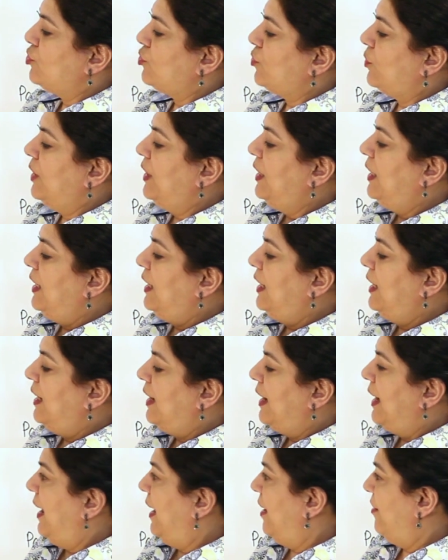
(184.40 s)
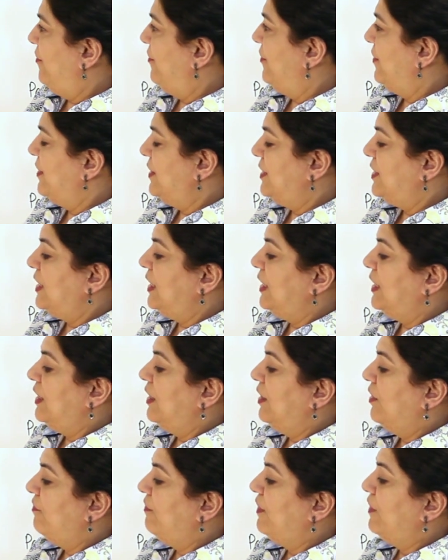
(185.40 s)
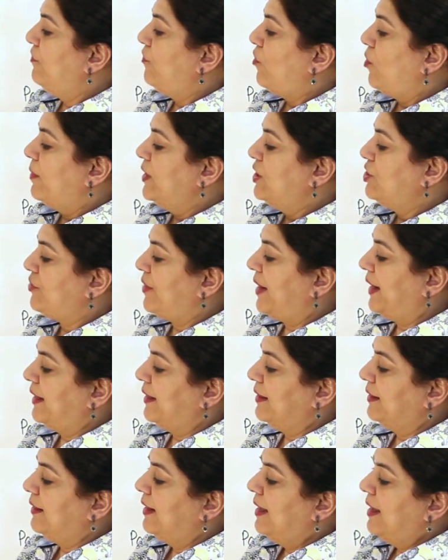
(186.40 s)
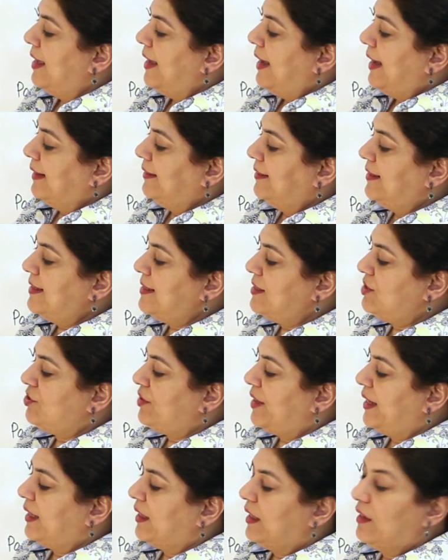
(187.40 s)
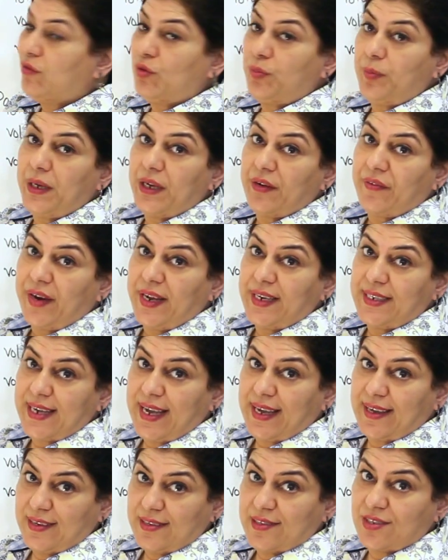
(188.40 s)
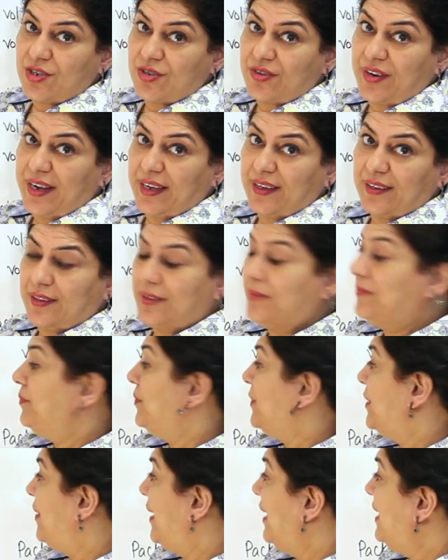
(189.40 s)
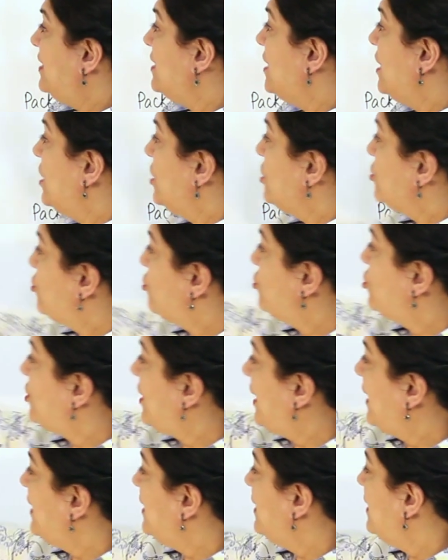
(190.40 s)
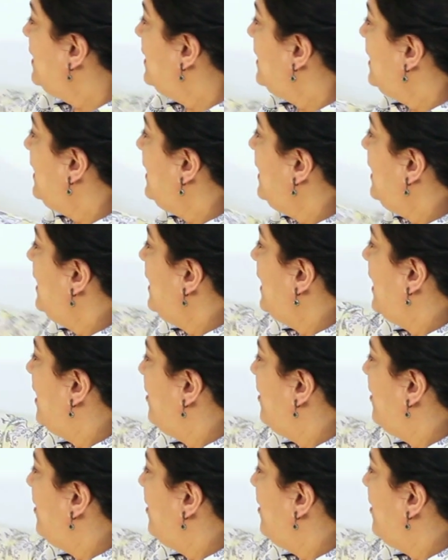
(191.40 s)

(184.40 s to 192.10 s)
So E, F, D will form a triangle. And this triangle would be a right angled triangle, right? So triangle E,